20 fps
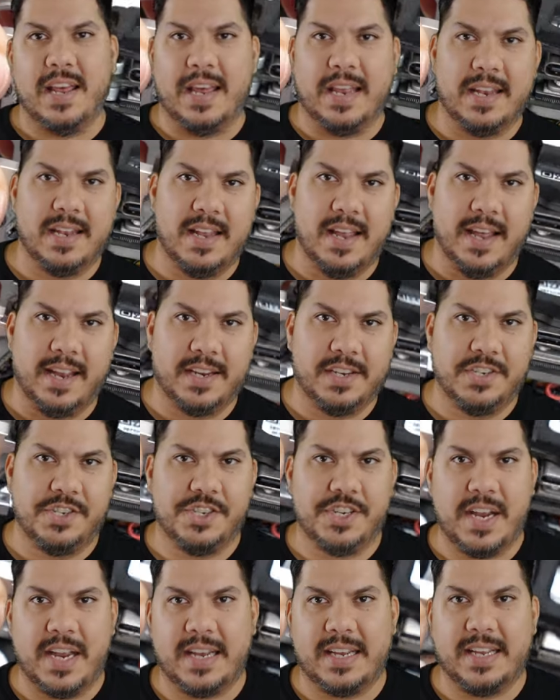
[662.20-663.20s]
and like
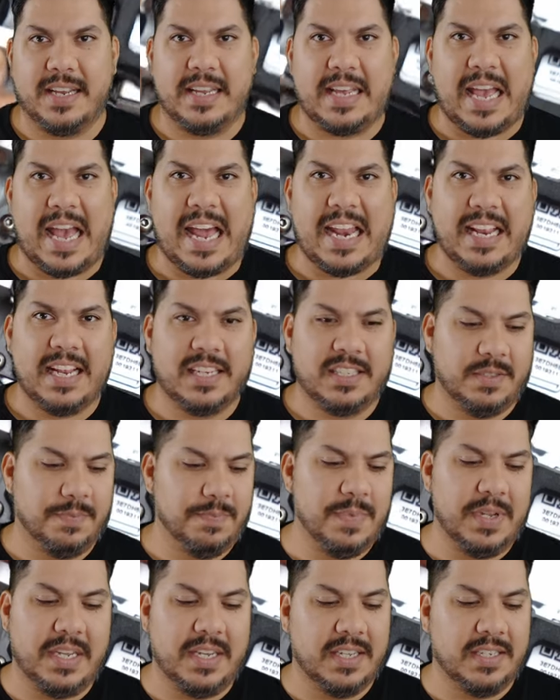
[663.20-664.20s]
check
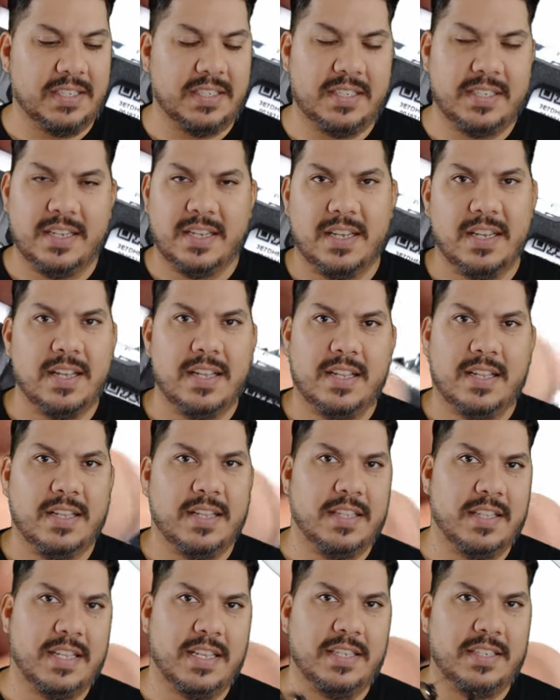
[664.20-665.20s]
Caddx, because
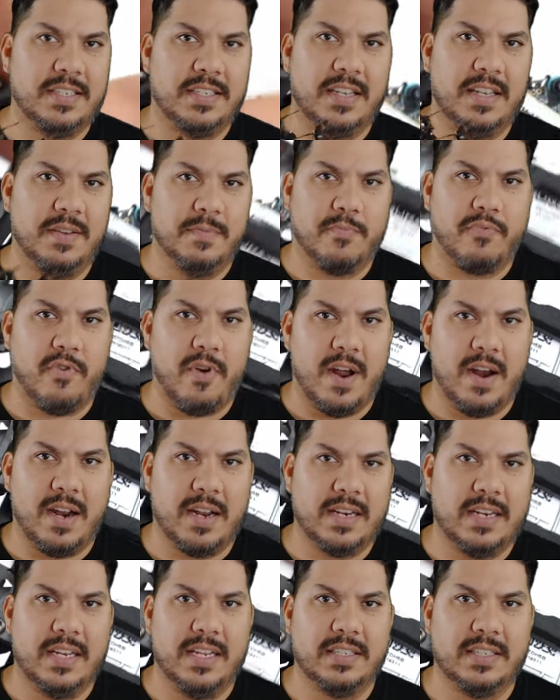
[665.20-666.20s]
this
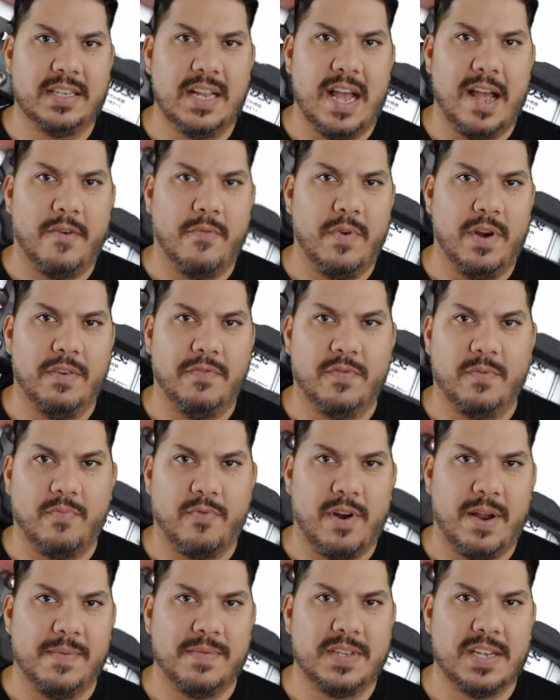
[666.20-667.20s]
product is not ready for
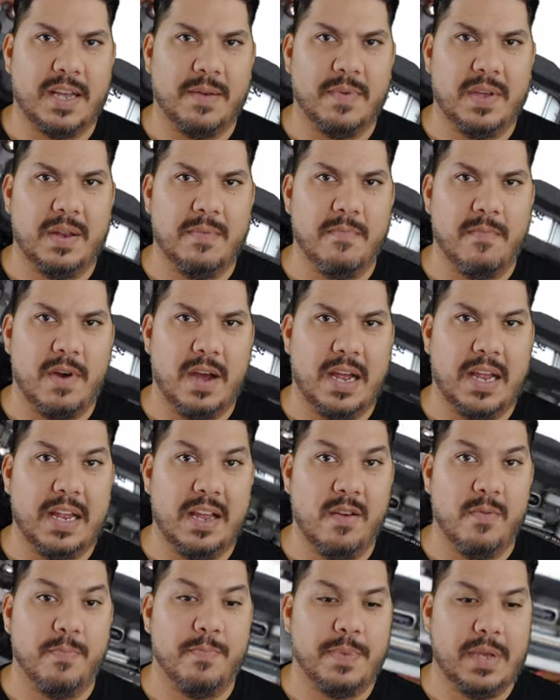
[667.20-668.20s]
prime time in my
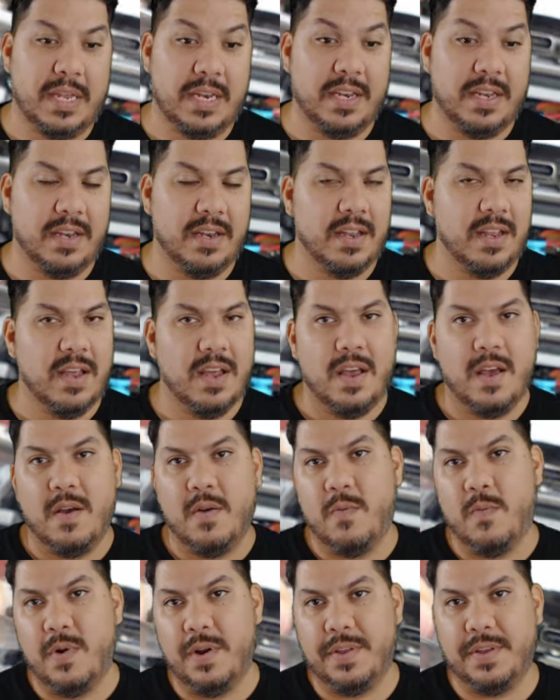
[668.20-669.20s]
opinion.
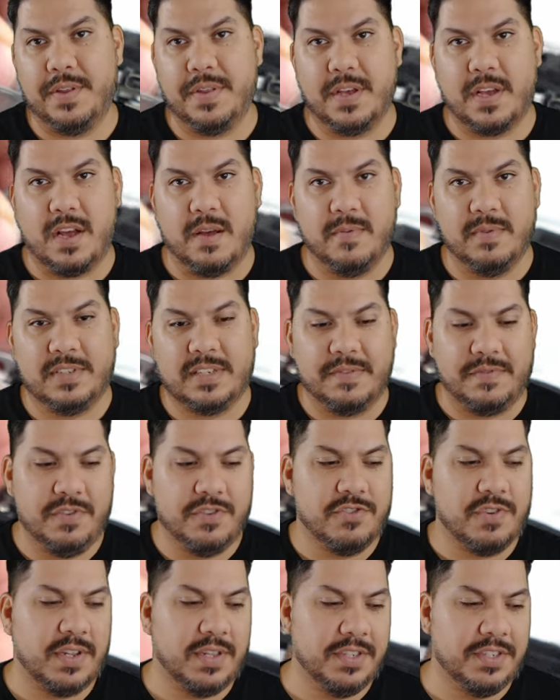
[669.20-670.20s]
What do you think in the comments? Have you
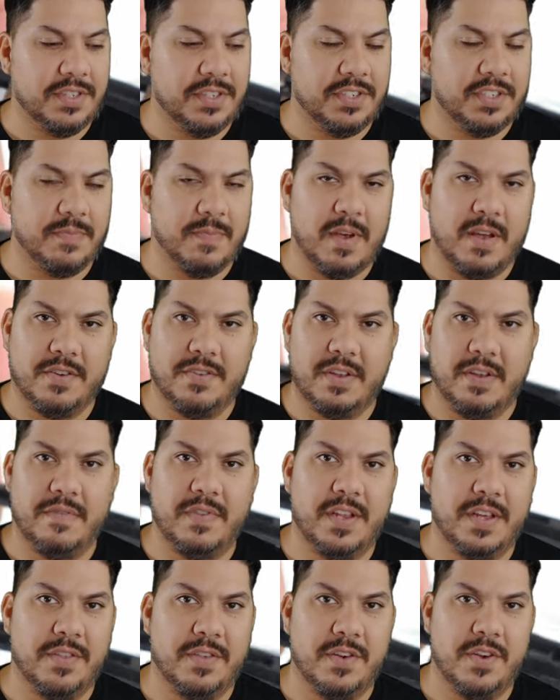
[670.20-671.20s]
tried this system out? Do you have
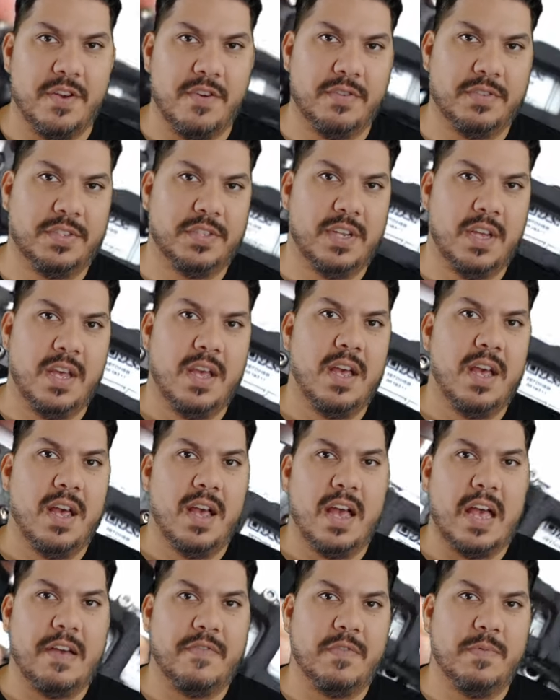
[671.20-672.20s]
any other notes?
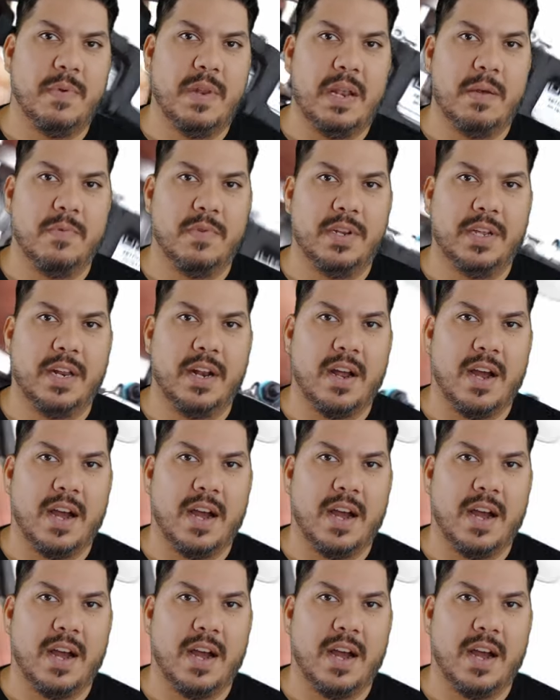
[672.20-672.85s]
Have you been able to get a